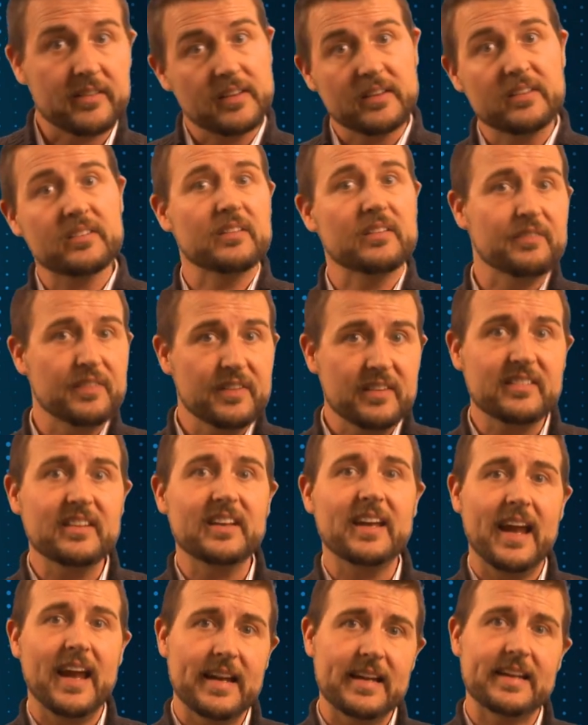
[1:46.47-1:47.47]
the
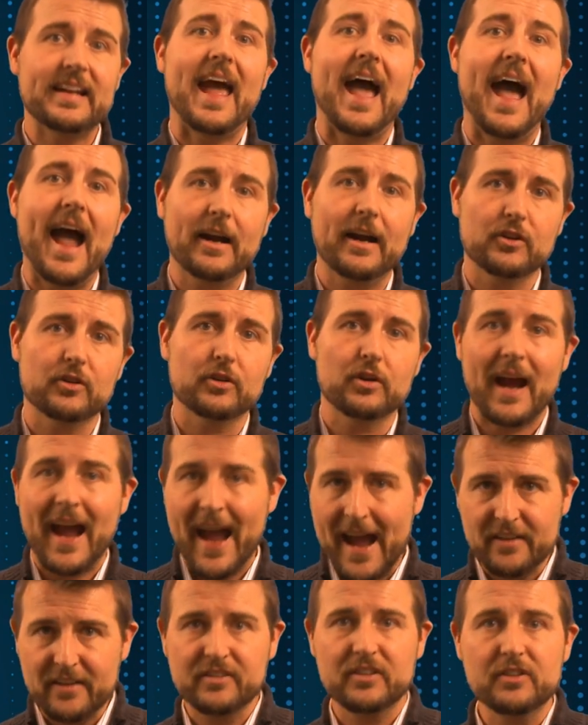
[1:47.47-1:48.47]
sophisticated actor
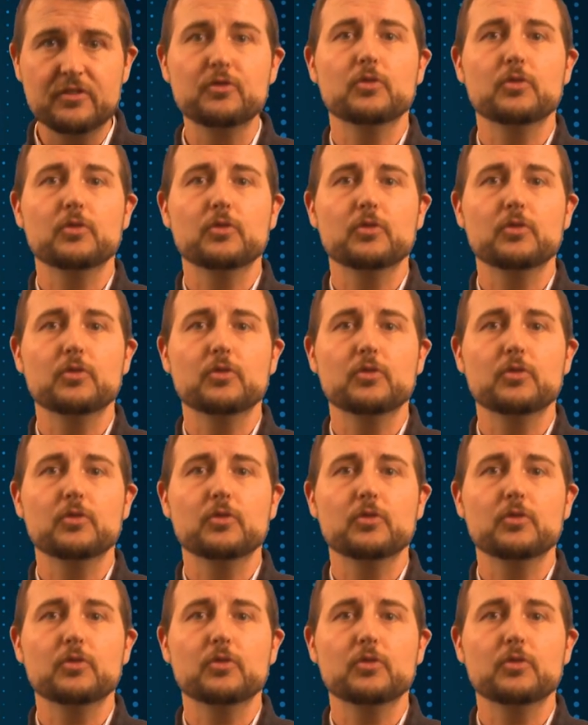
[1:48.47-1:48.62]
has to